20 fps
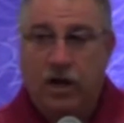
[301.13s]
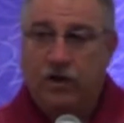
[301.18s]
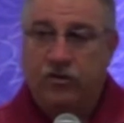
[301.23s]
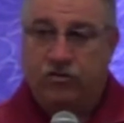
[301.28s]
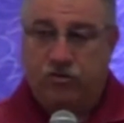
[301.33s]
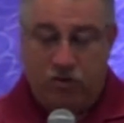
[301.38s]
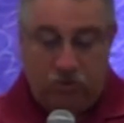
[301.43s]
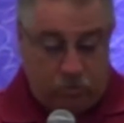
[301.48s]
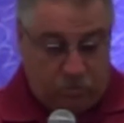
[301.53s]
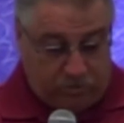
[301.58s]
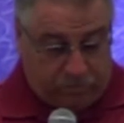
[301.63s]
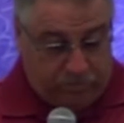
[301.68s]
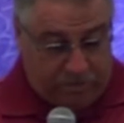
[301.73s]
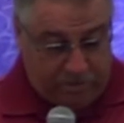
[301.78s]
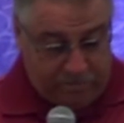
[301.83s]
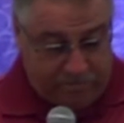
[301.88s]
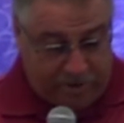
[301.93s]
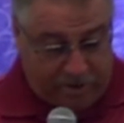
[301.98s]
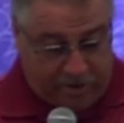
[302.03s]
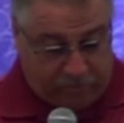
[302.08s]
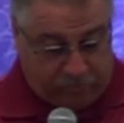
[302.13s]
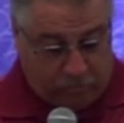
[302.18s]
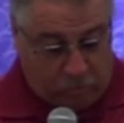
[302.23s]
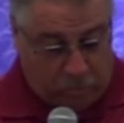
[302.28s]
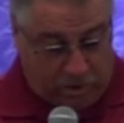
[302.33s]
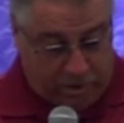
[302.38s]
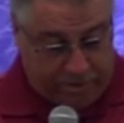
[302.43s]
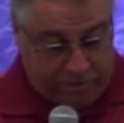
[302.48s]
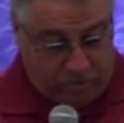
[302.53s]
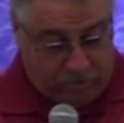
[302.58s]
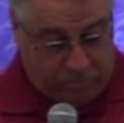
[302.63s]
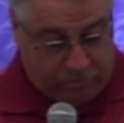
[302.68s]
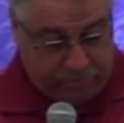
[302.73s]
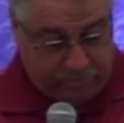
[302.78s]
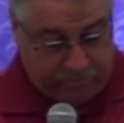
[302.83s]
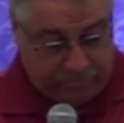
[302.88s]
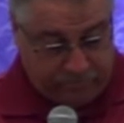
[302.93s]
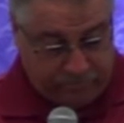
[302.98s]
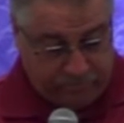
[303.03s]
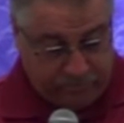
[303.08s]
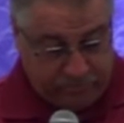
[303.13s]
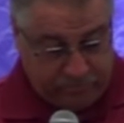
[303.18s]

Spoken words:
I stood with my mouth wide open.